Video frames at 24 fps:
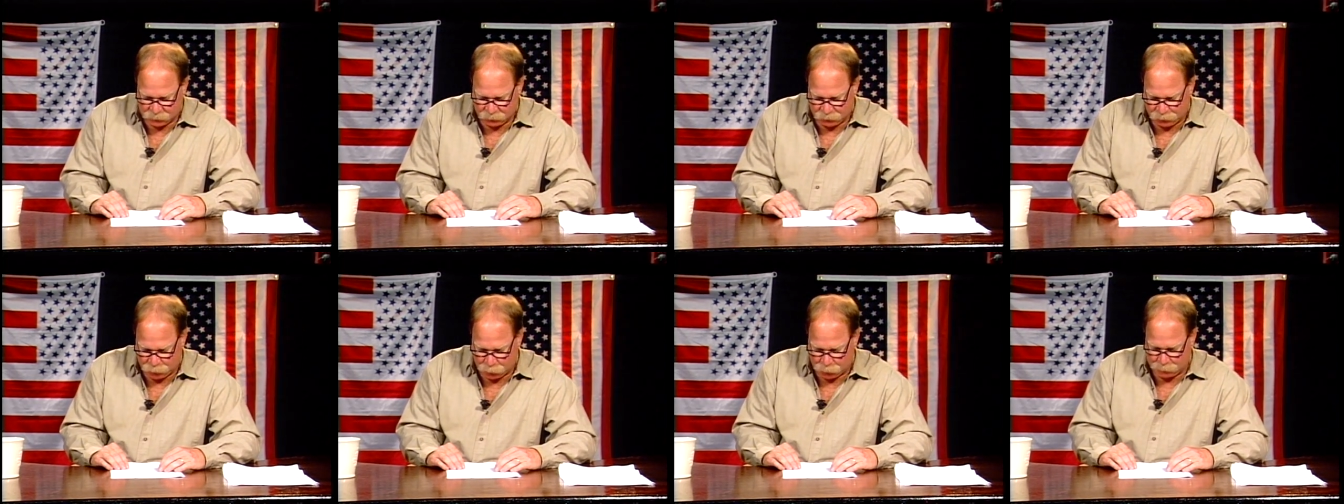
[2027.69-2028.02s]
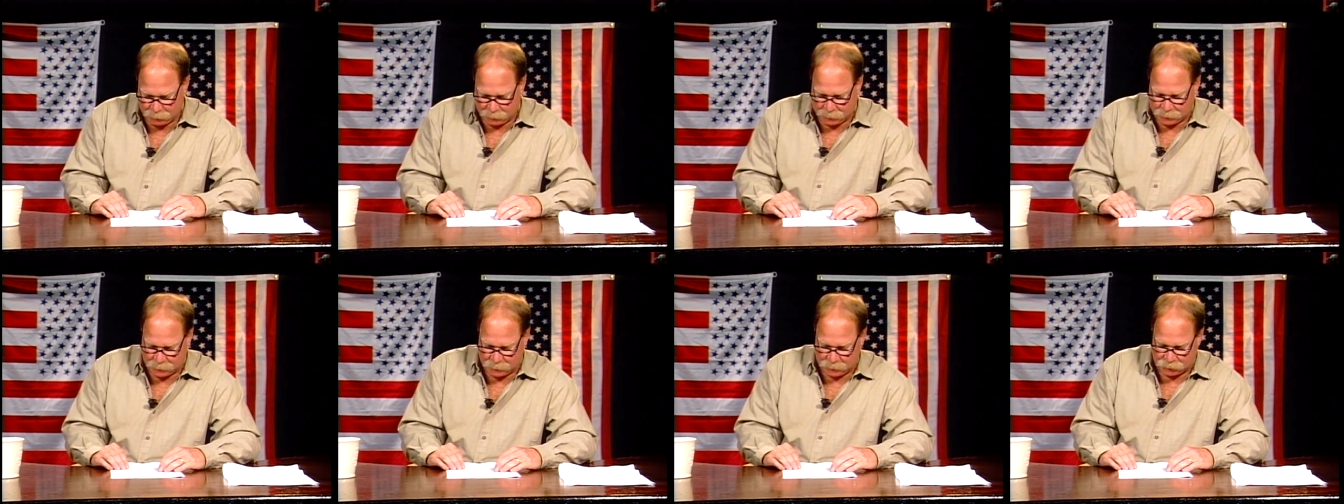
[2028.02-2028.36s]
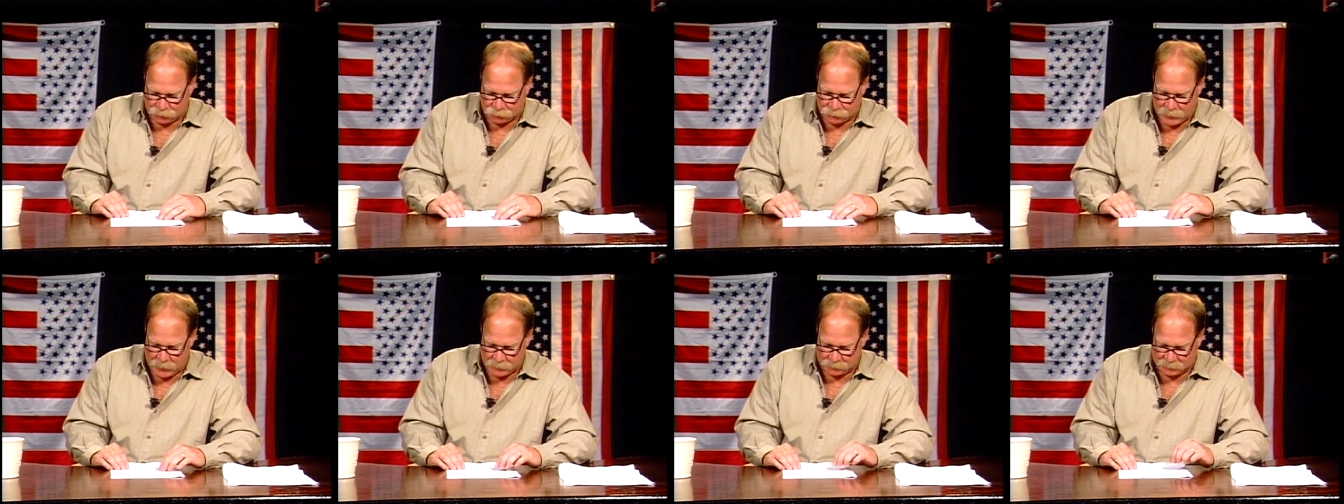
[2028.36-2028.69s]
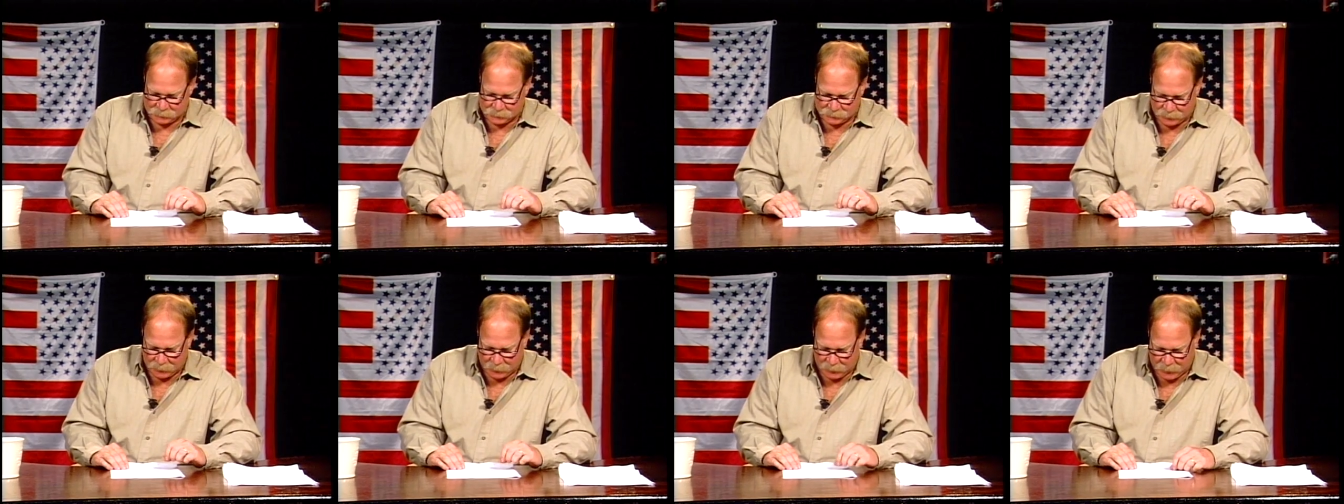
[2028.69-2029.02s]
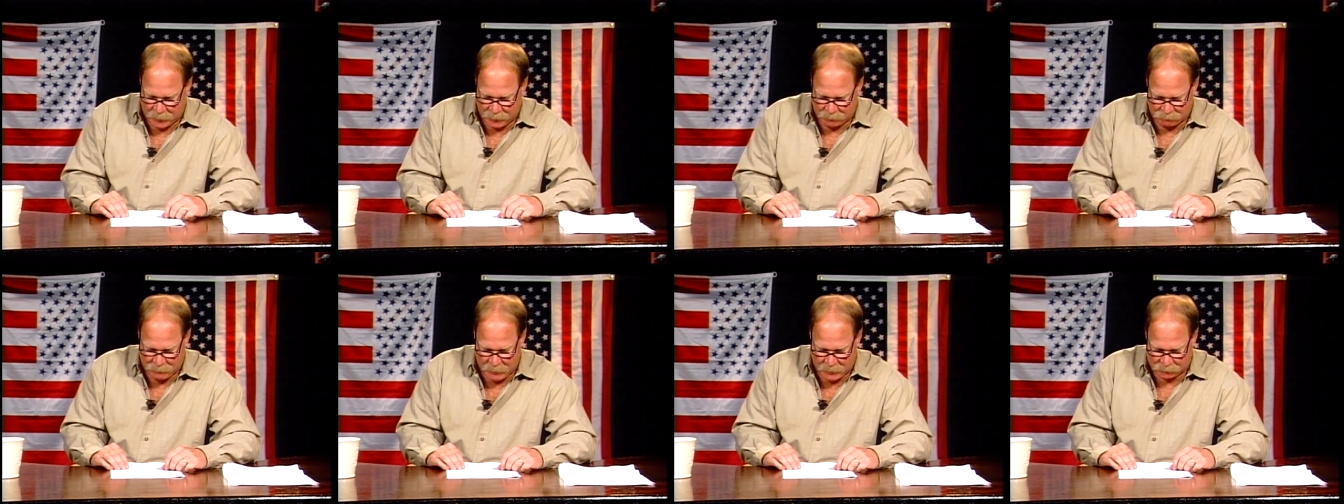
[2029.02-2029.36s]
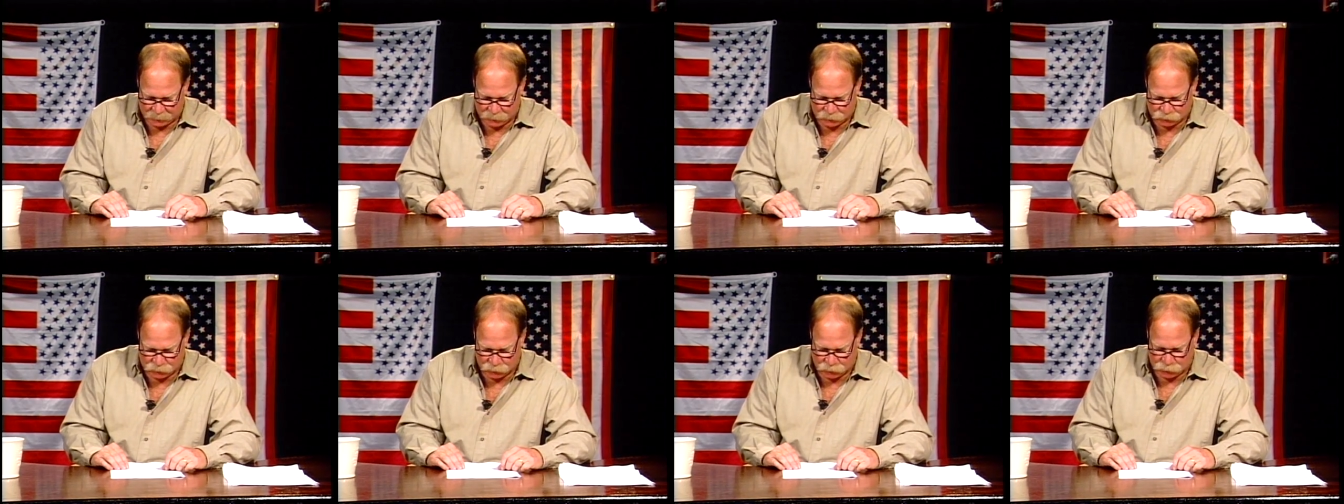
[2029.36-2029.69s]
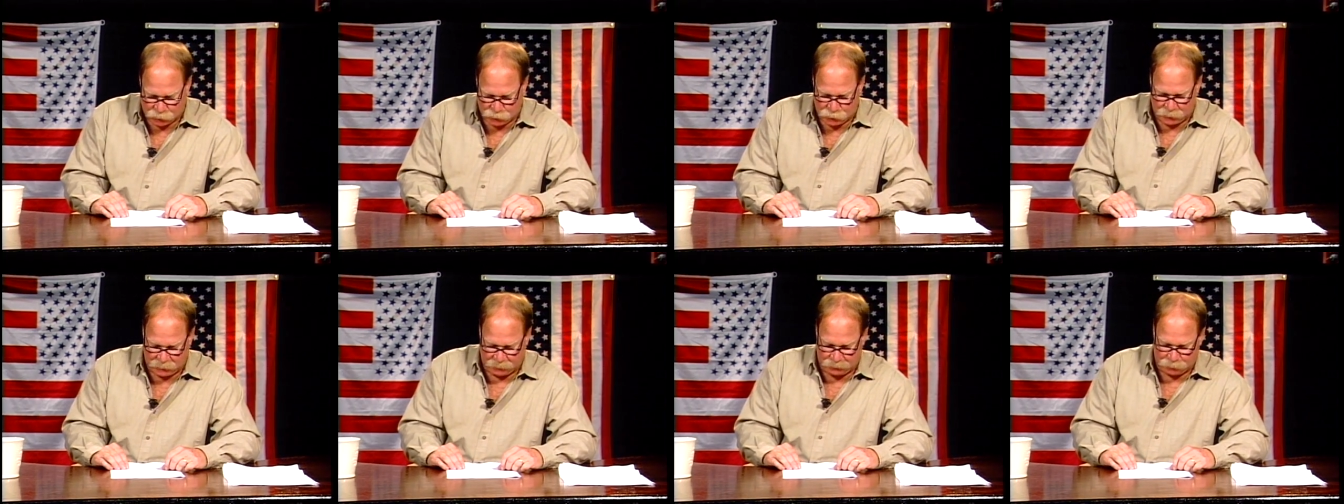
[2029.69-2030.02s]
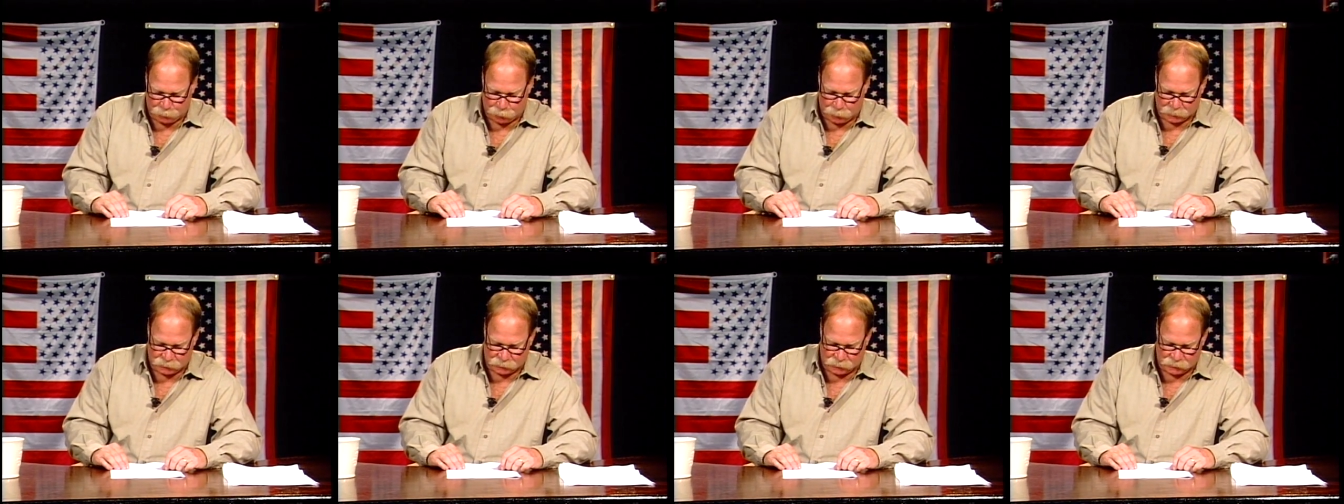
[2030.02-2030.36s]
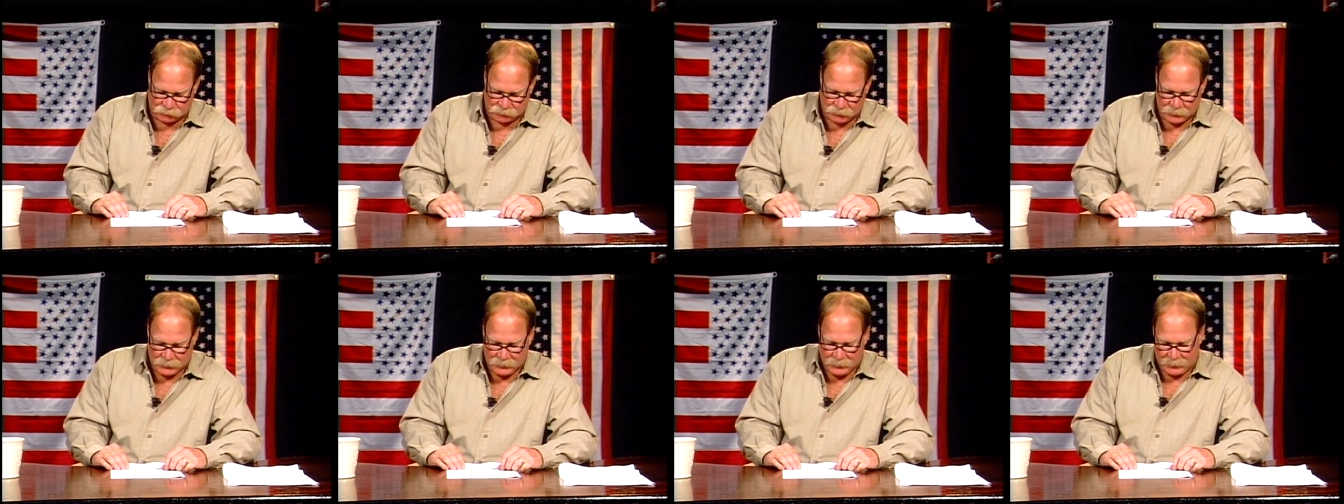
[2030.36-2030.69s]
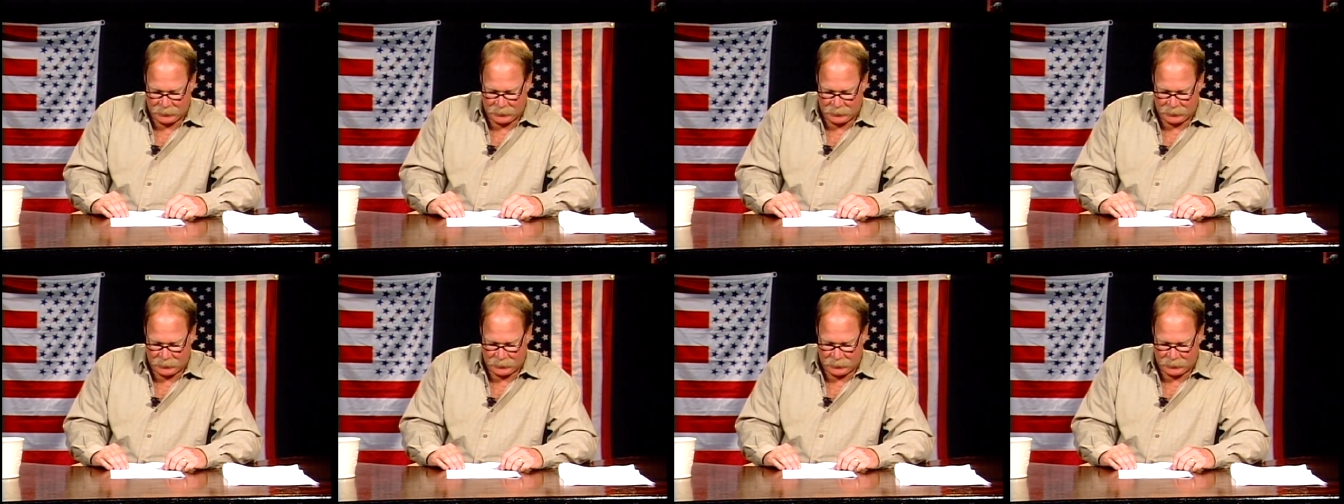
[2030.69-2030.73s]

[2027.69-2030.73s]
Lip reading: and foreign contractors, Iraqi security forces,